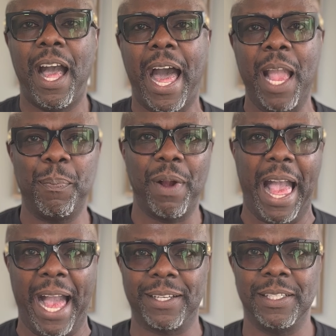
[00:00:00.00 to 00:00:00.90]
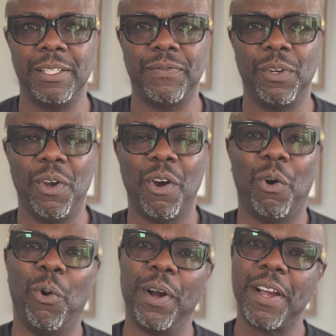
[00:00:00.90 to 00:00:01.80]
hyperactive,
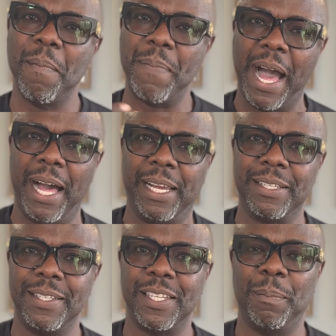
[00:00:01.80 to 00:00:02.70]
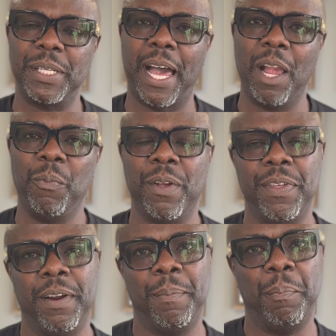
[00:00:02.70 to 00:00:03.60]
or combined subtype where
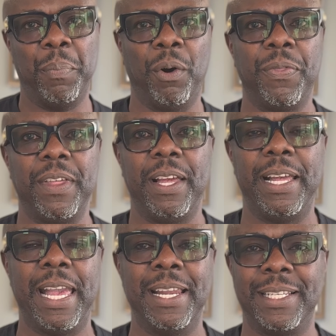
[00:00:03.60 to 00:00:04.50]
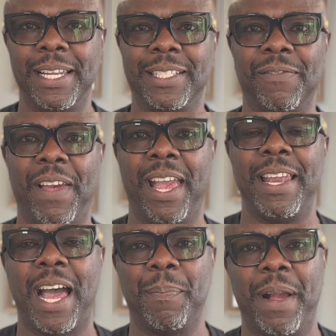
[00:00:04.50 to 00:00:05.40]
they're both inattentive and
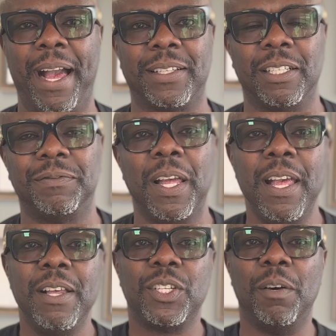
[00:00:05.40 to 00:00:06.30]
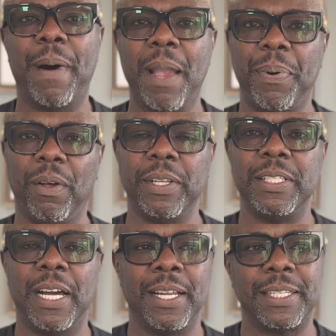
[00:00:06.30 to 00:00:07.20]
hyperactive. So bipolar,
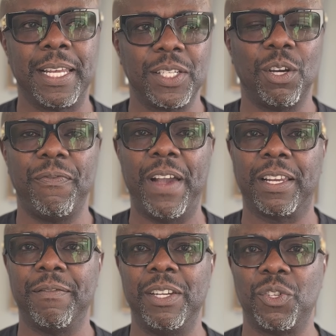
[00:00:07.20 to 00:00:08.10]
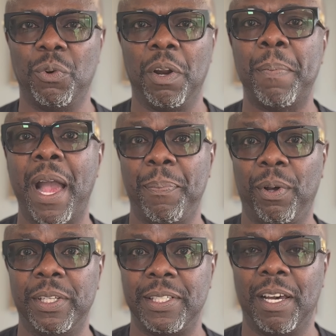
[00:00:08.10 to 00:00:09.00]
schizoaffective disorder,
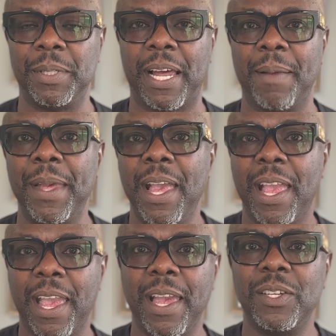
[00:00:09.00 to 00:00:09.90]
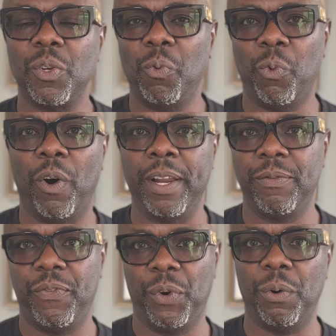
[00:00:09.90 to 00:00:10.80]
bipolar subtype is one
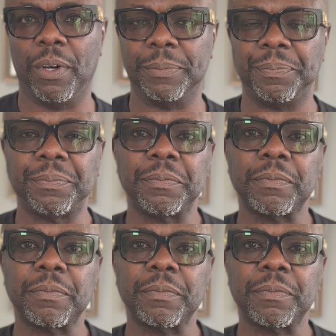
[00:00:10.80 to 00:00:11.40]
form